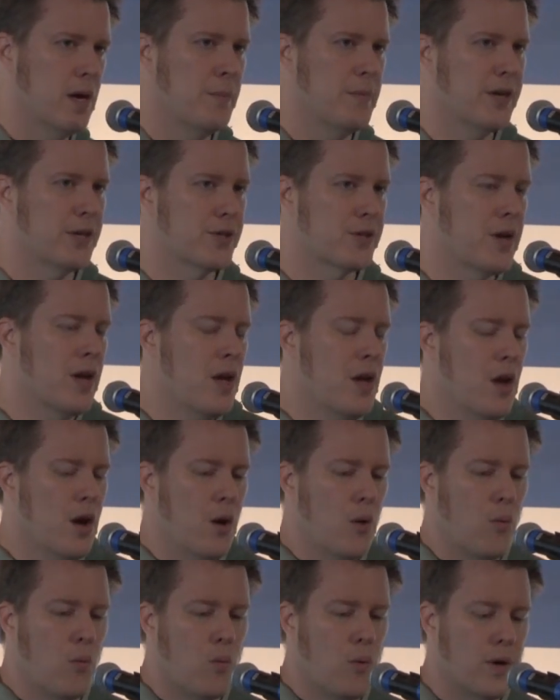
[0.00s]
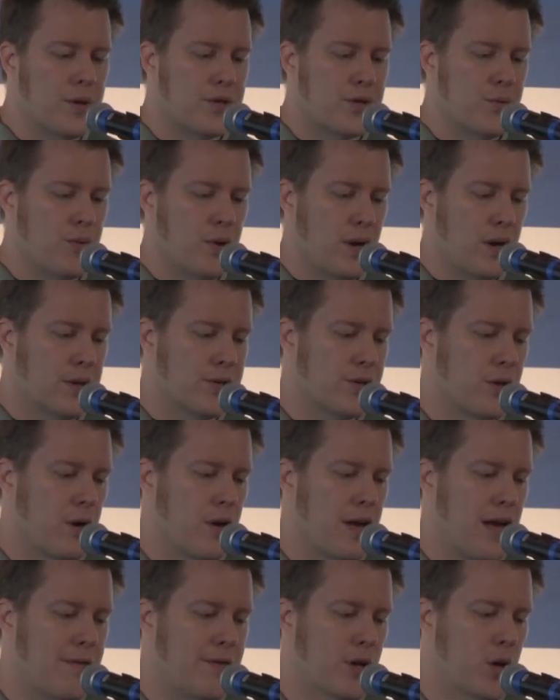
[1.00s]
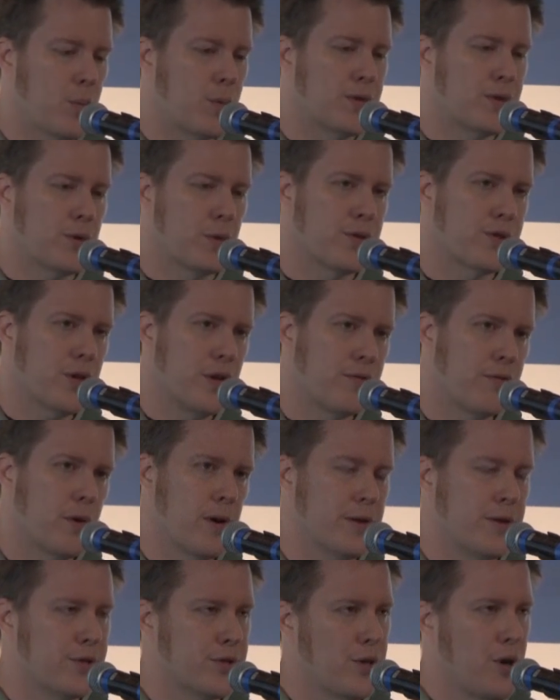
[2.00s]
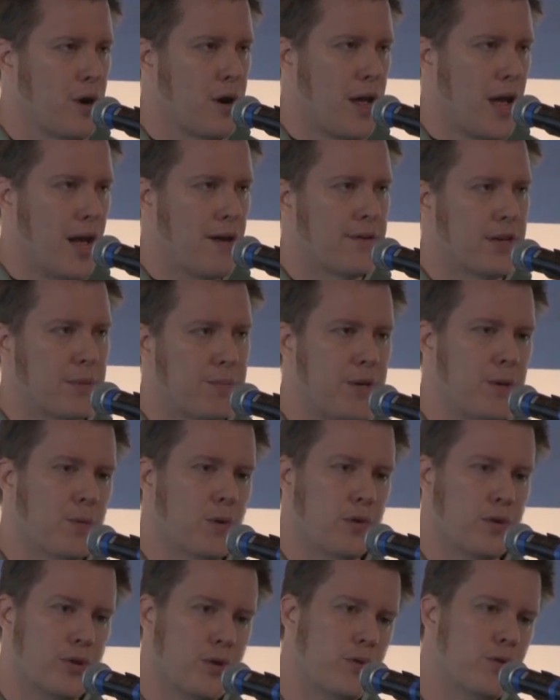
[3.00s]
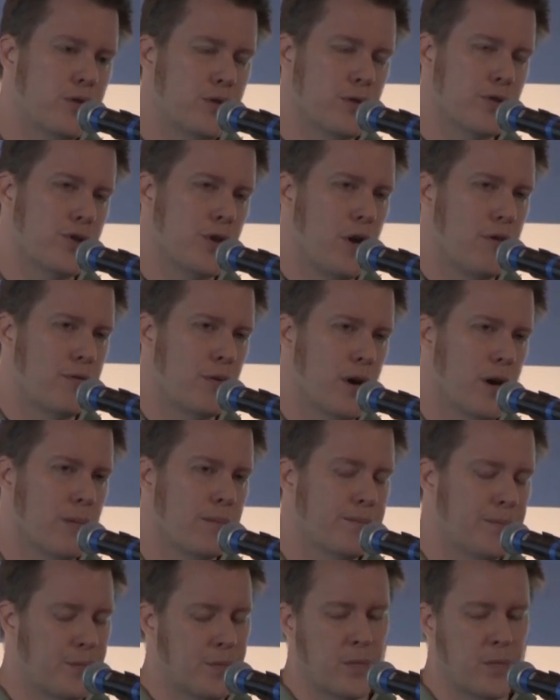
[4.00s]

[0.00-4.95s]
because once you start having open source software and you start having people use your software,